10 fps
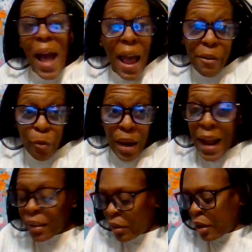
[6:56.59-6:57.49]
I read.
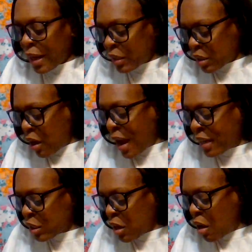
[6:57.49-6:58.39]
I thought I saw.
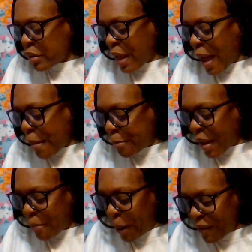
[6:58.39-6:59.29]
I saw that I'm
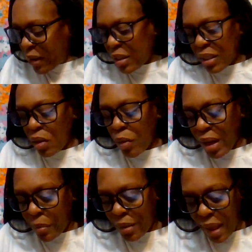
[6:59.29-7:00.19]
not perfect. I was like,
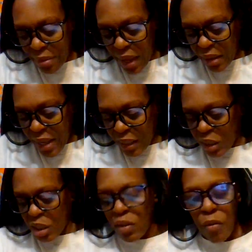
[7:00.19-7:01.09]
wait a minute. I think
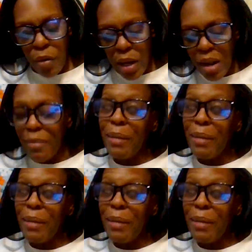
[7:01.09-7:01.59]
that's for him.